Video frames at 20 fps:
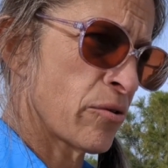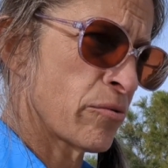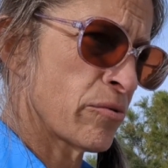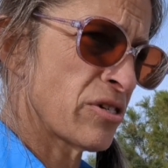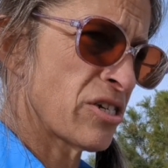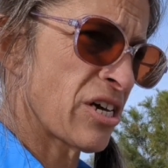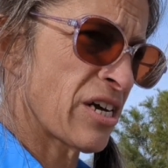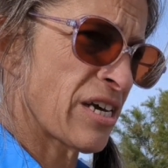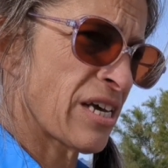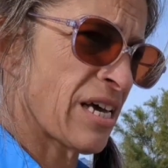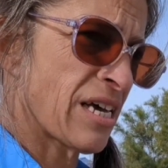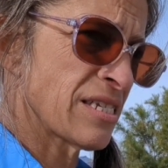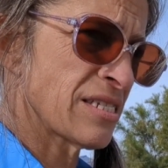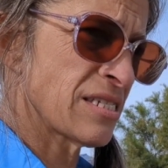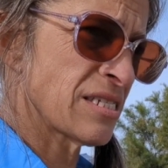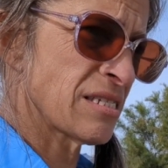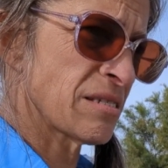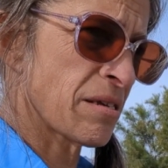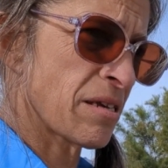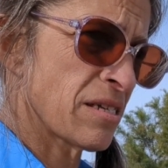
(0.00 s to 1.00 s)
which I guess
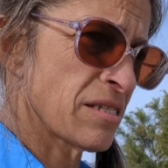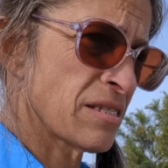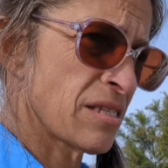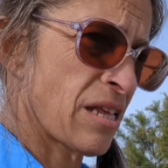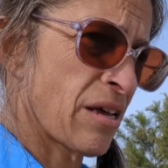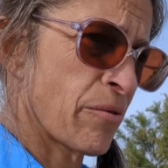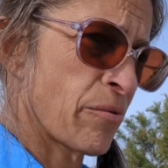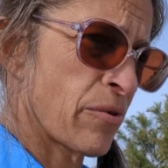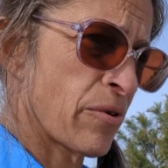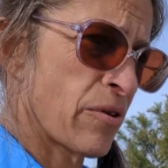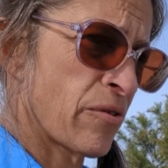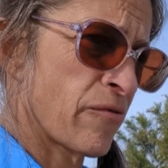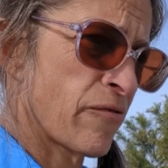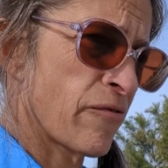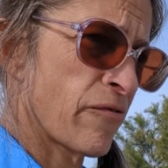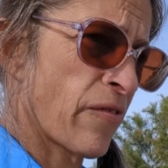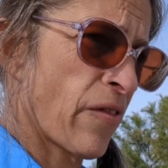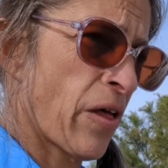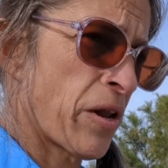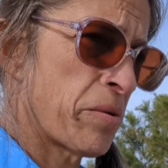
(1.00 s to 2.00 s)
is because they were in
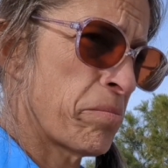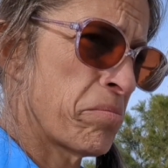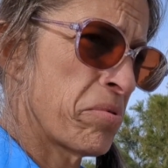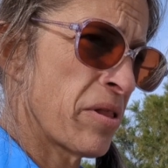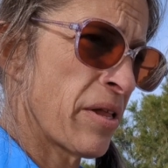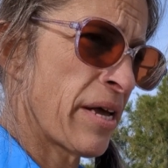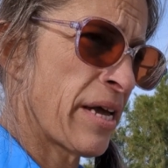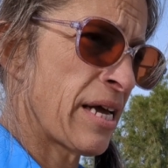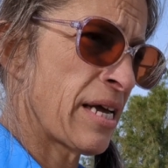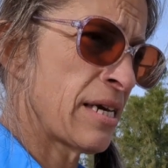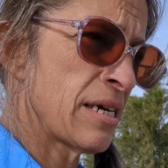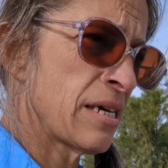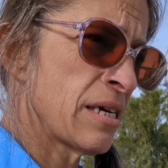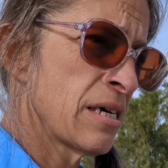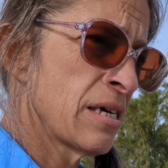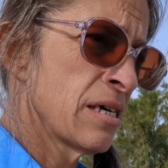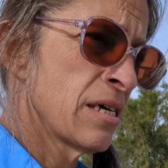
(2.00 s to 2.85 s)
floodplain,